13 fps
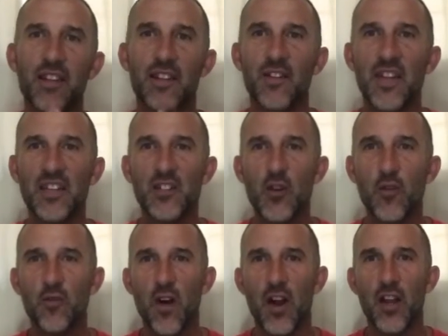these two
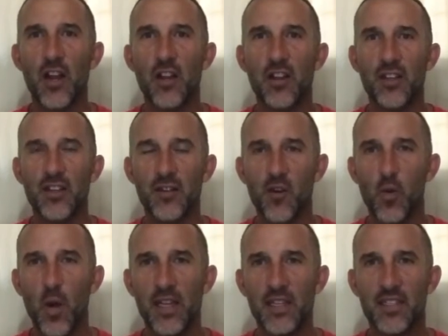fun and different
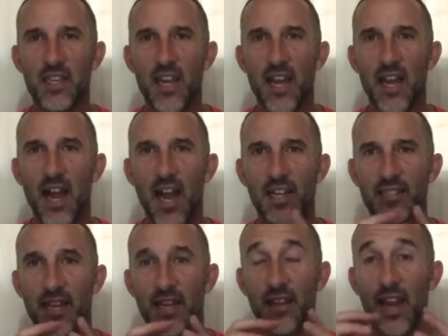ways that I
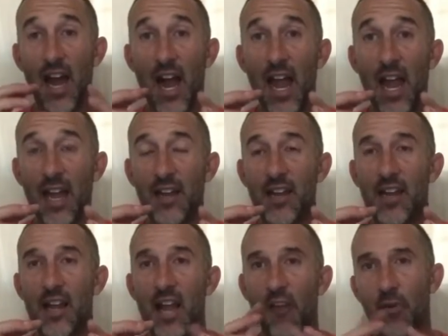said that I
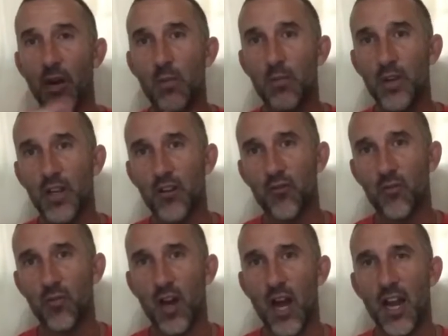have been able to hear from
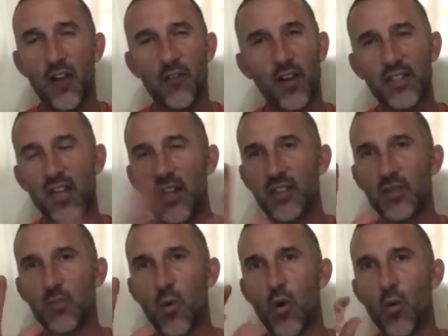God. I've got tons
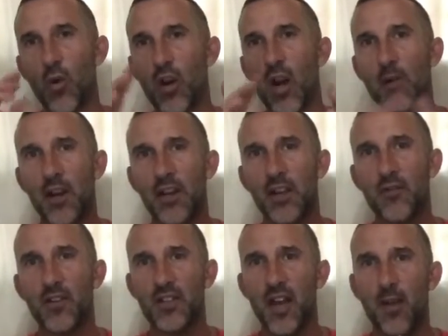more. We'll come on a
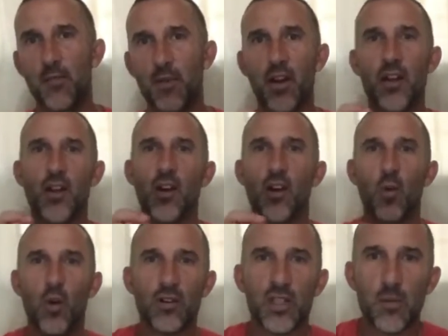different time, but
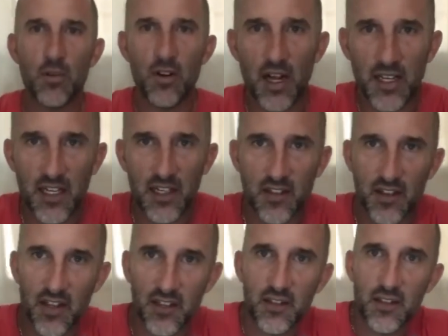what are some of your ideas on
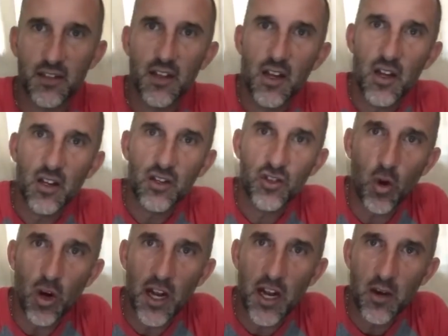this?
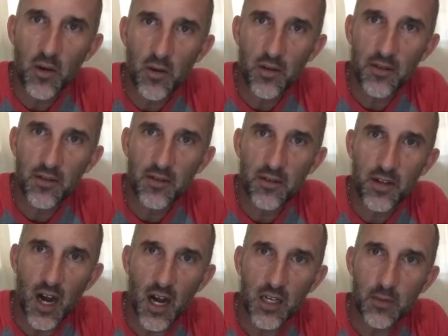Jory,
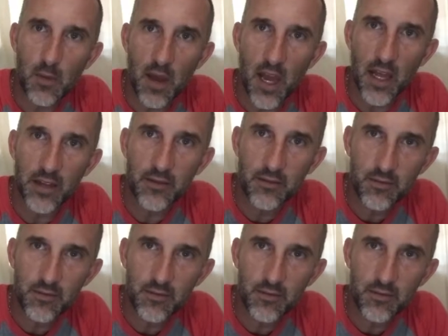talk to me, man.